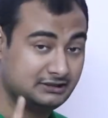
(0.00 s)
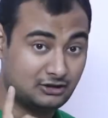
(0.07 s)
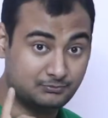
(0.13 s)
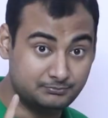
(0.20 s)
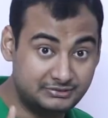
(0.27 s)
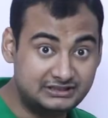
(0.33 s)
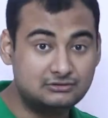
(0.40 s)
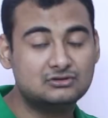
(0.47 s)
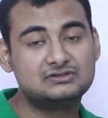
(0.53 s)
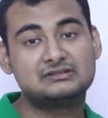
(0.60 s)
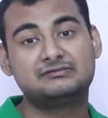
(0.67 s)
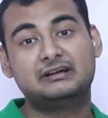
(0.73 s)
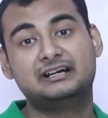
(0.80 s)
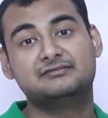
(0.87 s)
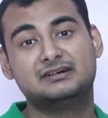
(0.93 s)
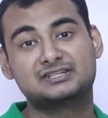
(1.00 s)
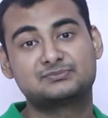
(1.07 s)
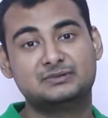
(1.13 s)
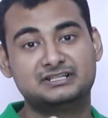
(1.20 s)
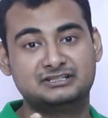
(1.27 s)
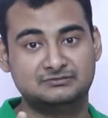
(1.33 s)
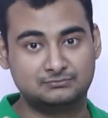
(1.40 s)
now because of
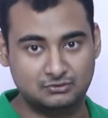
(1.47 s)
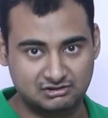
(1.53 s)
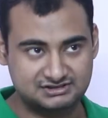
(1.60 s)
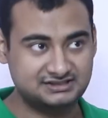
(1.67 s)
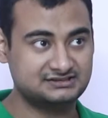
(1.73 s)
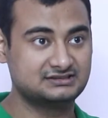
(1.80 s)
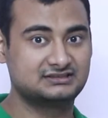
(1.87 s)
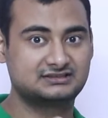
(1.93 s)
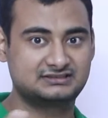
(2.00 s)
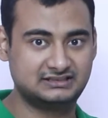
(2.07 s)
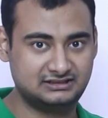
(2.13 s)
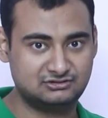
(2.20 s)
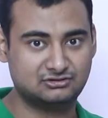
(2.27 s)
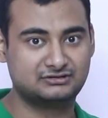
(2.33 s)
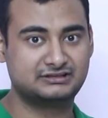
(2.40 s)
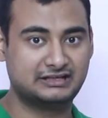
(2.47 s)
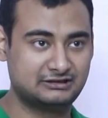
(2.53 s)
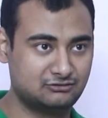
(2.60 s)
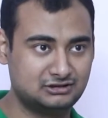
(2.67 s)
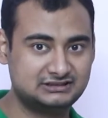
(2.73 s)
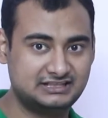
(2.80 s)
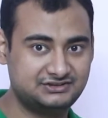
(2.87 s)
advancement in processor silicon
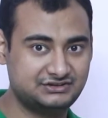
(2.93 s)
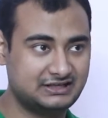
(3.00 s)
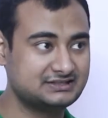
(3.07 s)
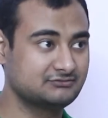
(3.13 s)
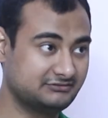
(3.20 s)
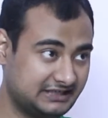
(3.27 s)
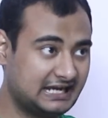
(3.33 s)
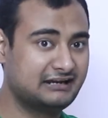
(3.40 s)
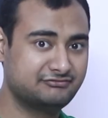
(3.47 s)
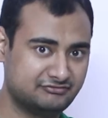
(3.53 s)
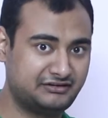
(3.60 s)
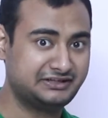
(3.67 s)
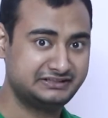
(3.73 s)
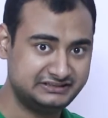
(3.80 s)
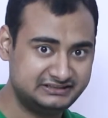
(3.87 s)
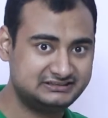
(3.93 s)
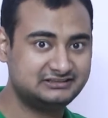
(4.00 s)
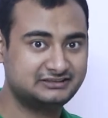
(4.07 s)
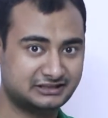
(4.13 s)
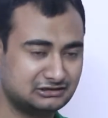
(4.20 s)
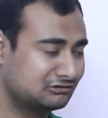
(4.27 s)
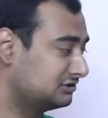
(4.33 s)
and all that jazz we have finally
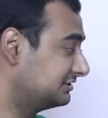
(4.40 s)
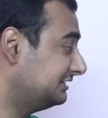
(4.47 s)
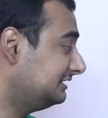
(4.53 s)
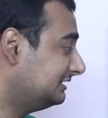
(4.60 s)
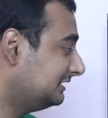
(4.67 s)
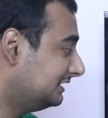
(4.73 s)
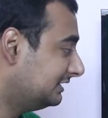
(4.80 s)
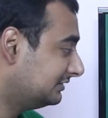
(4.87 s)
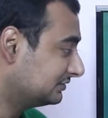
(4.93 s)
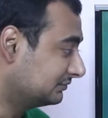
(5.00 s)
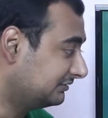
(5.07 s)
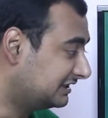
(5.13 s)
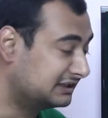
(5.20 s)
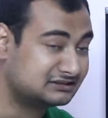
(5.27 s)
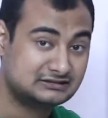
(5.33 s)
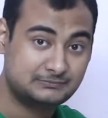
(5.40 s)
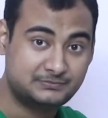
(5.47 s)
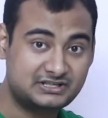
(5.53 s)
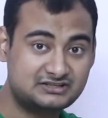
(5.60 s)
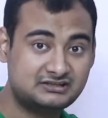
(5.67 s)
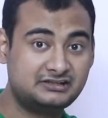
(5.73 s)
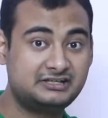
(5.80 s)
the technology so we can
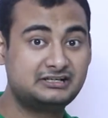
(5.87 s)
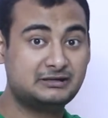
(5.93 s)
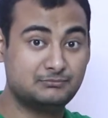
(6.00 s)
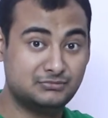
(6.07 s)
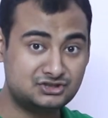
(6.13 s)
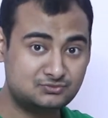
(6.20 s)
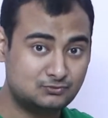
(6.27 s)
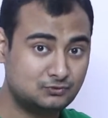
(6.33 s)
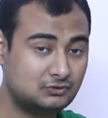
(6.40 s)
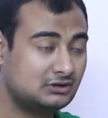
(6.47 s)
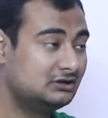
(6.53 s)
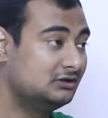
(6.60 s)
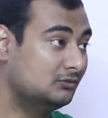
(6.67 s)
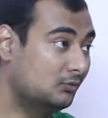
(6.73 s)
compress the data much more